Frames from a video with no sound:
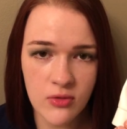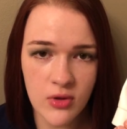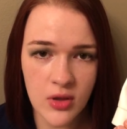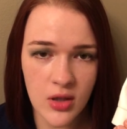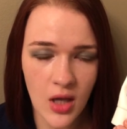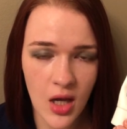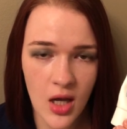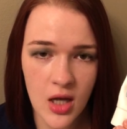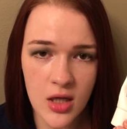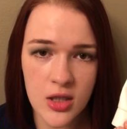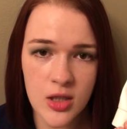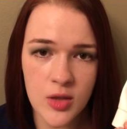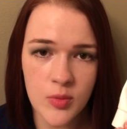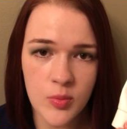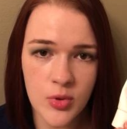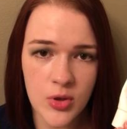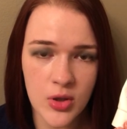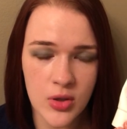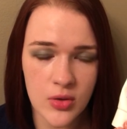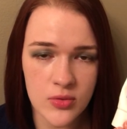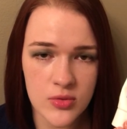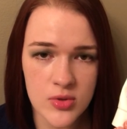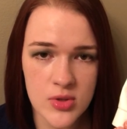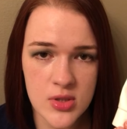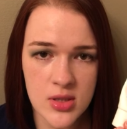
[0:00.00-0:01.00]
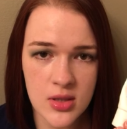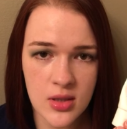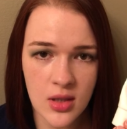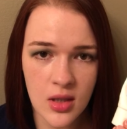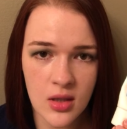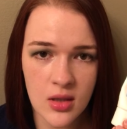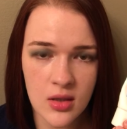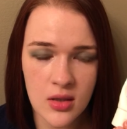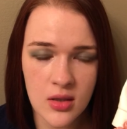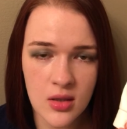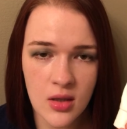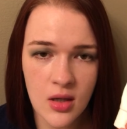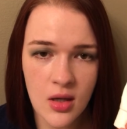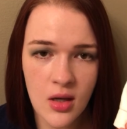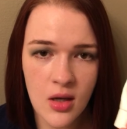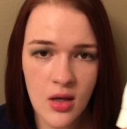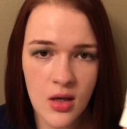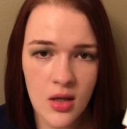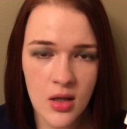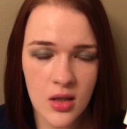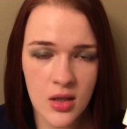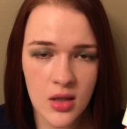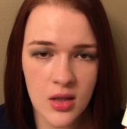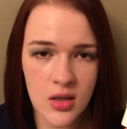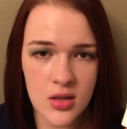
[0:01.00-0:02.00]
and acne prone skin
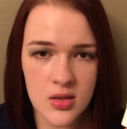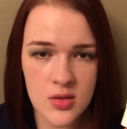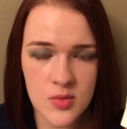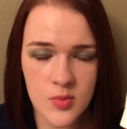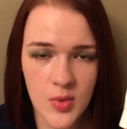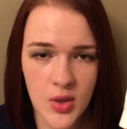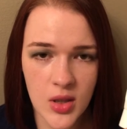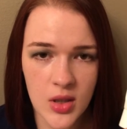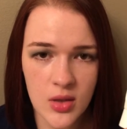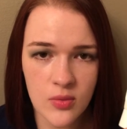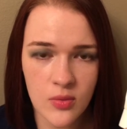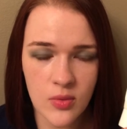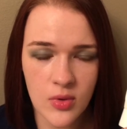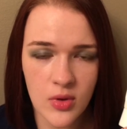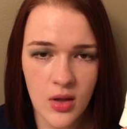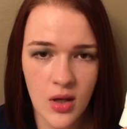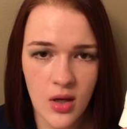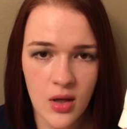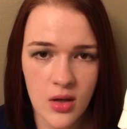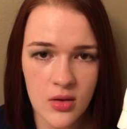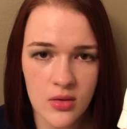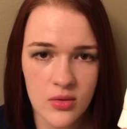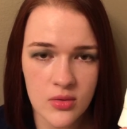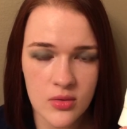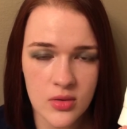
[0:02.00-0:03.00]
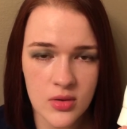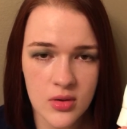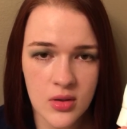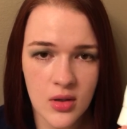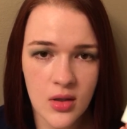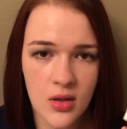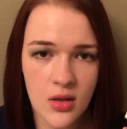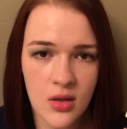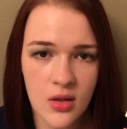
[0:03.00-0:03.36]
it is made without